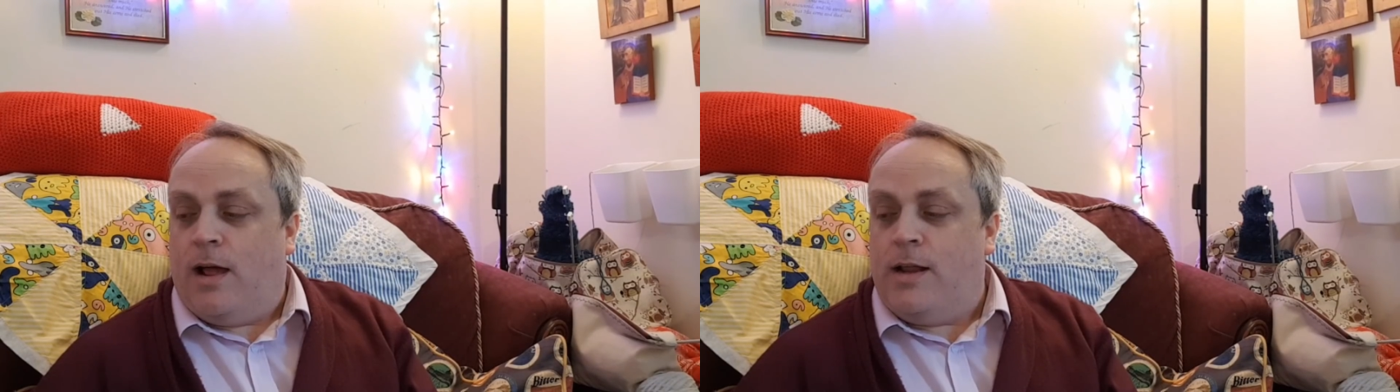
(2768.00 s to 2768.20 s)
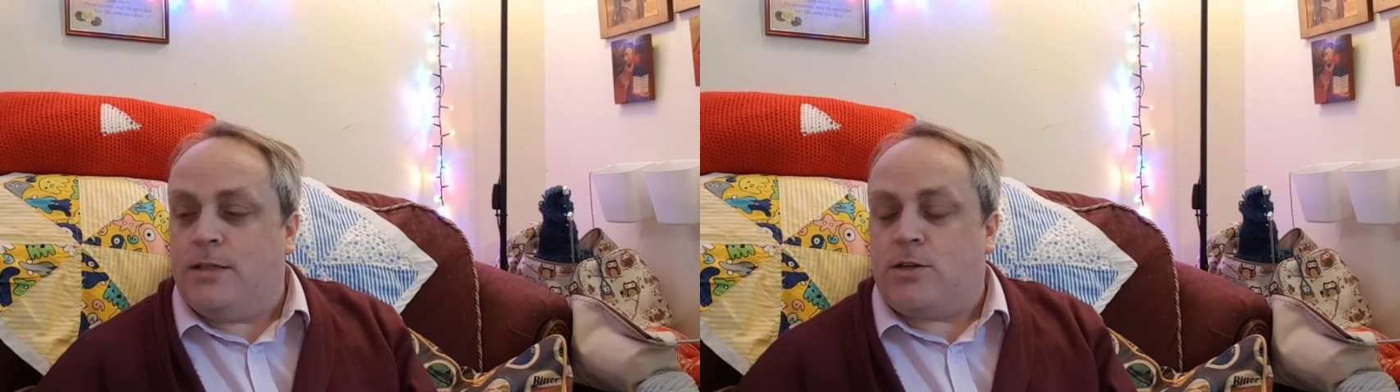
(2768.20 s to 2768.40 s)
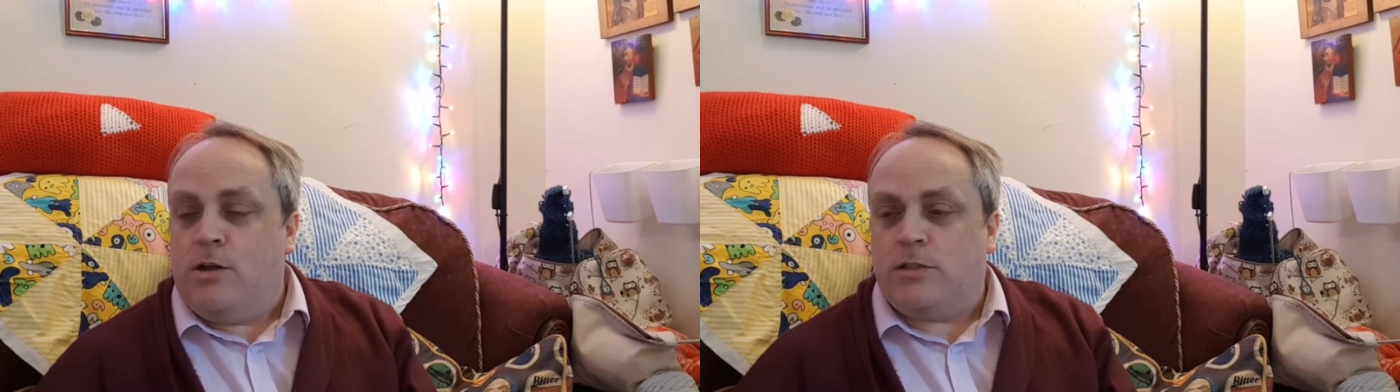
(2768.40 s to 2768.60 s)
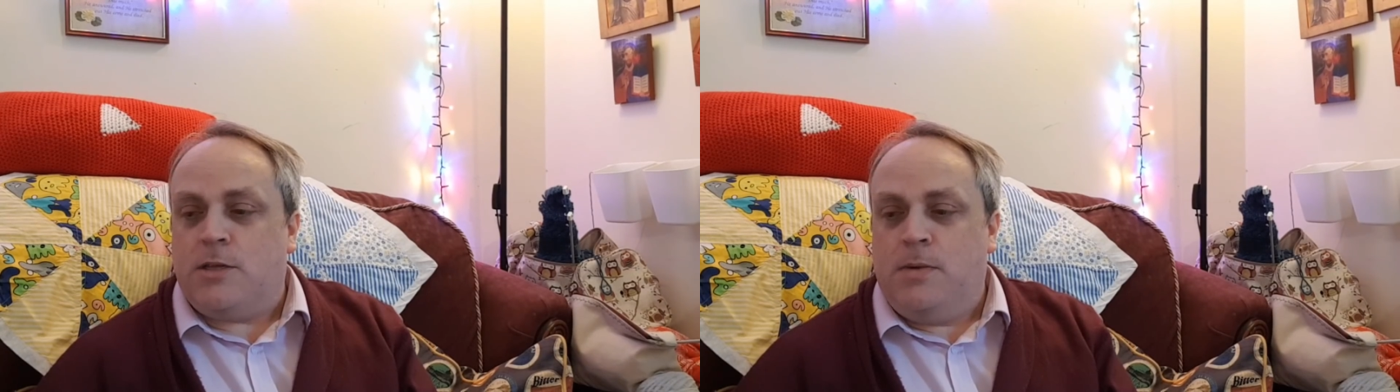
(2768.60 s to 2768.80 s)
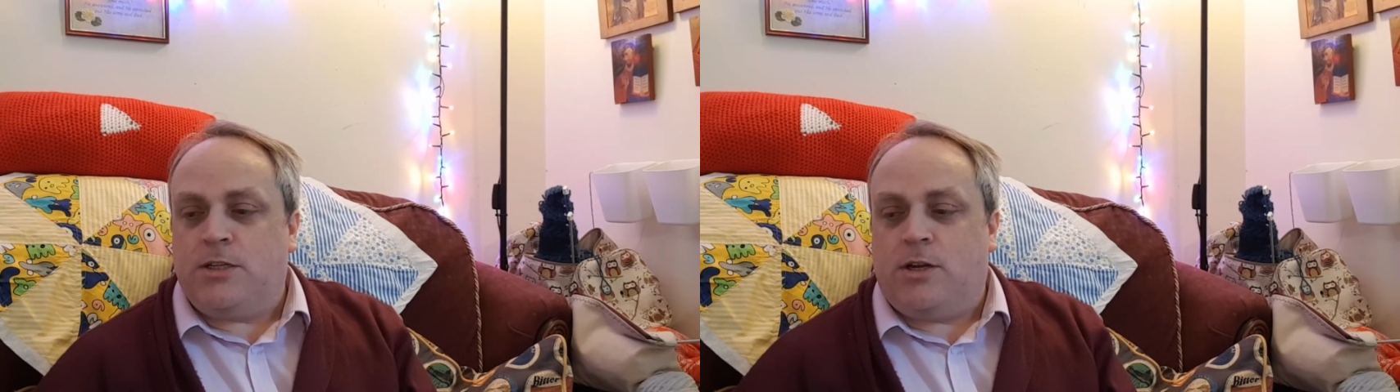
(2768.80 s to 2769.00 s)
It's not so
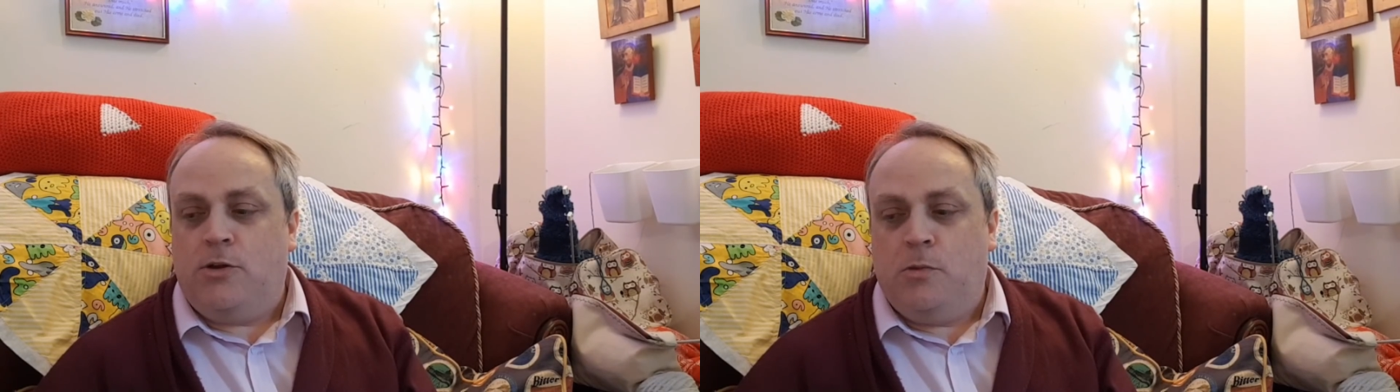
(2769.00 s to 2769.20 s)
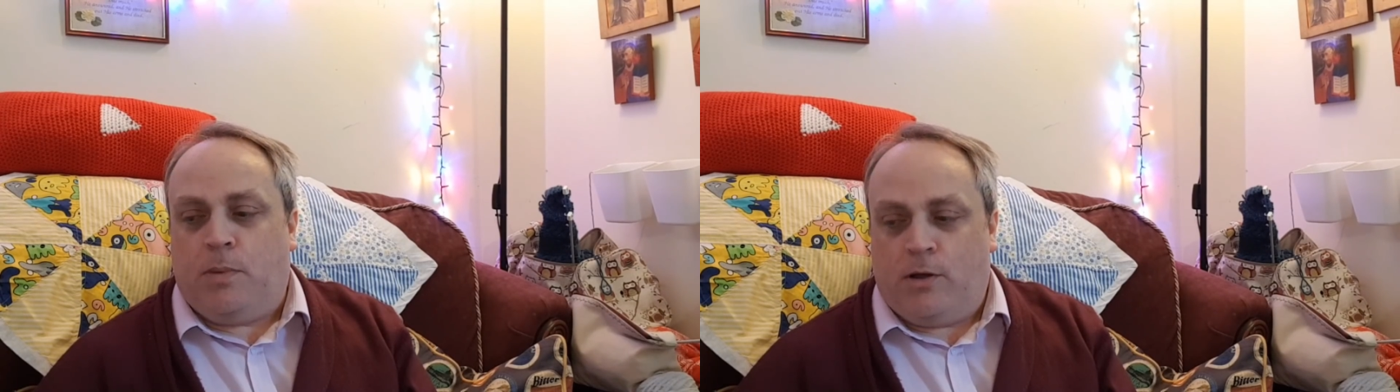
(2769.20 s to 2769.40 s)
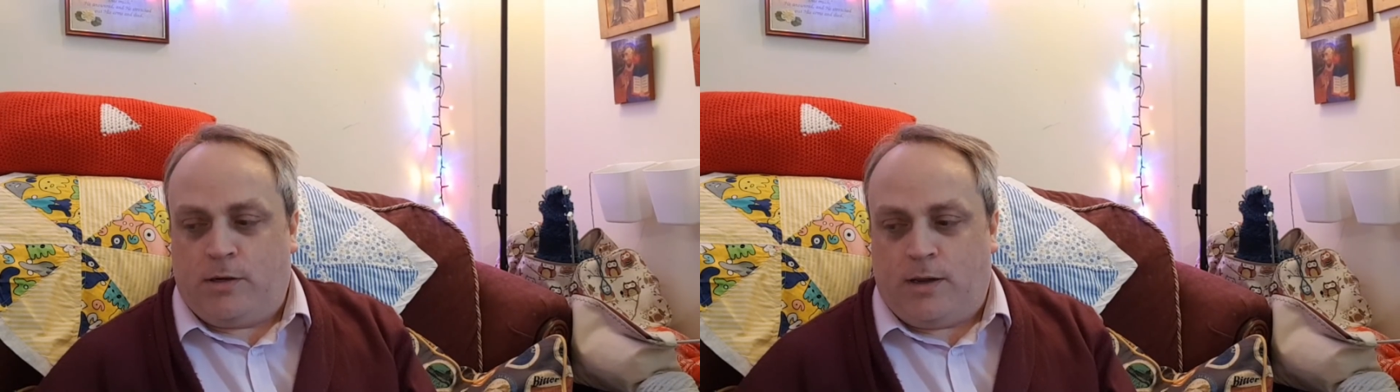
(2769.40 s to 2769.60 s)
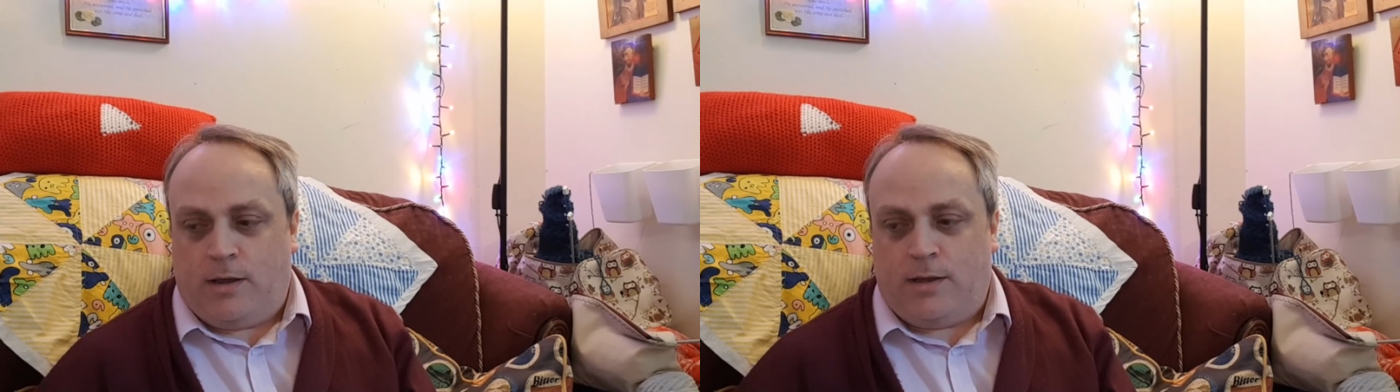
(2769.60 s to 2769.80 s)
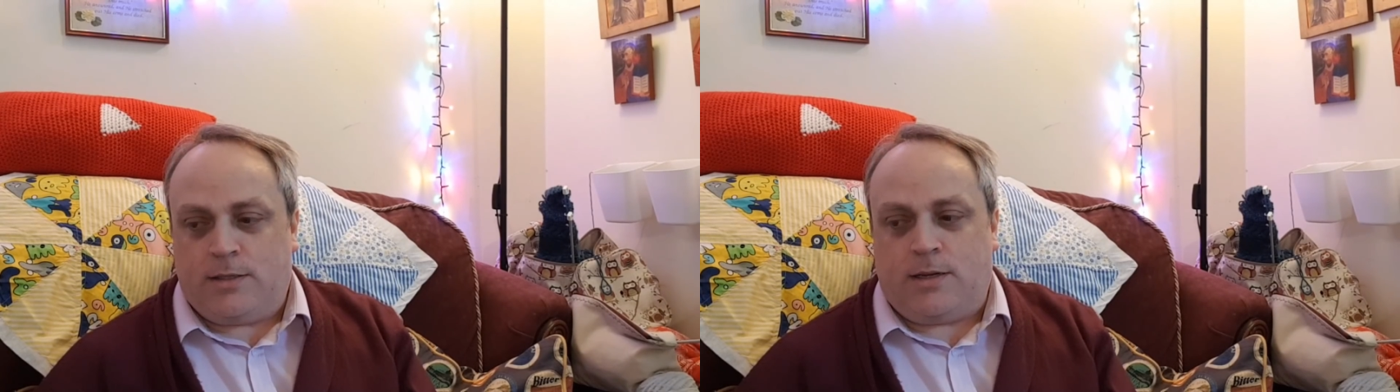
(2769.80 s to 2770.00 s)
much a new
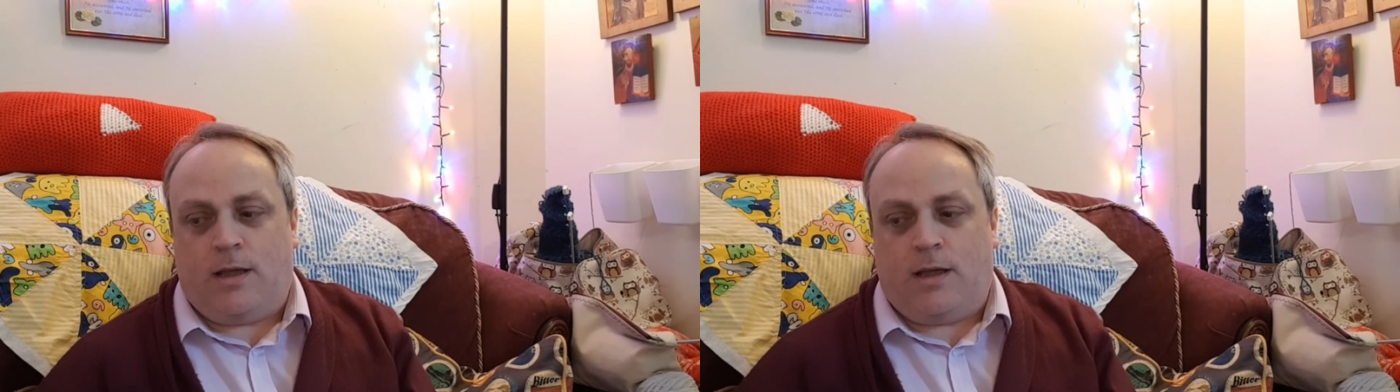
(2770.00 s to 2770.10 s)
podcast.